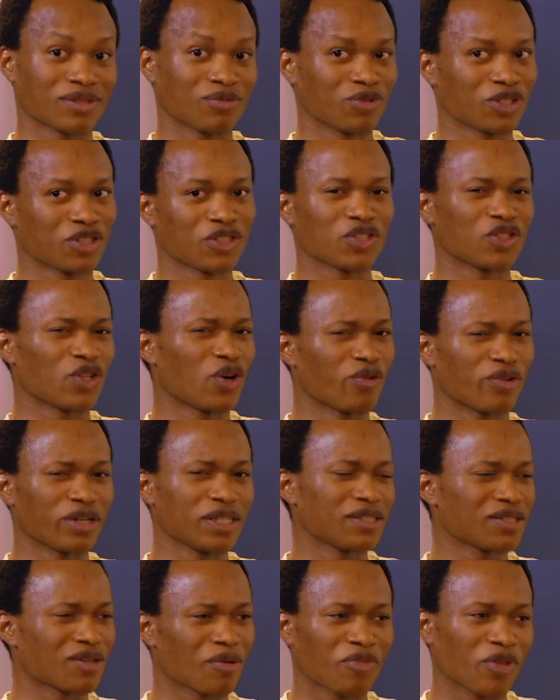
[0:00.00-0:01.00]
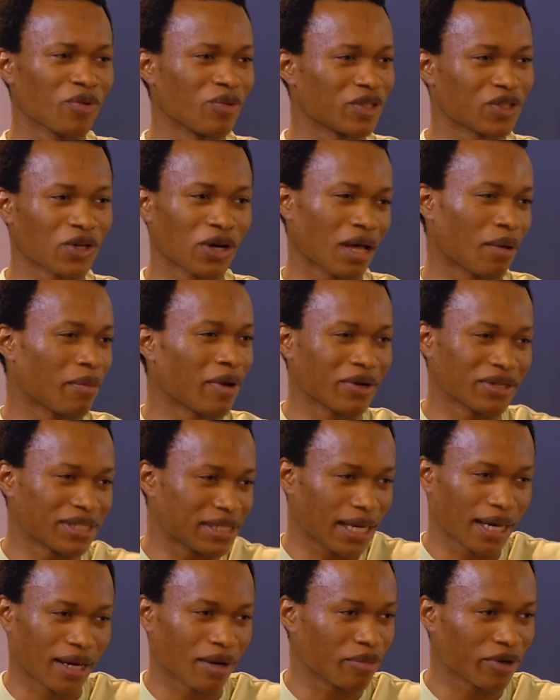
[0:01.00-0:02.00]
which is not really something we talk about
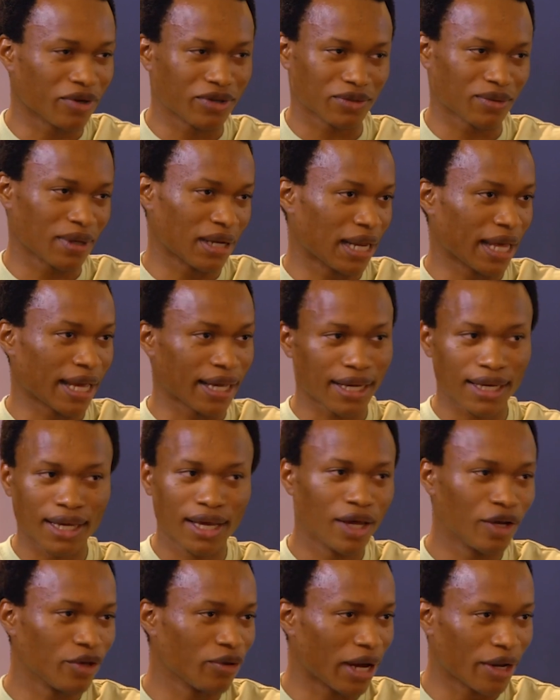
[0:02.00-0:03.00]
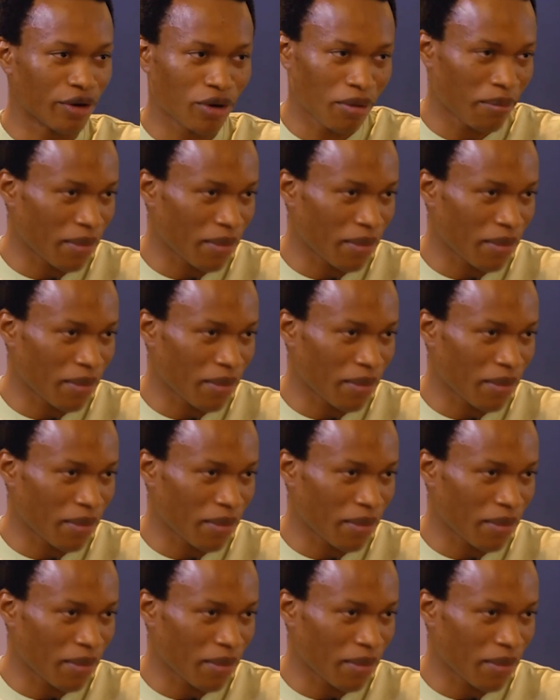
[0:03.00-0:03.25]
here because you're like, you are not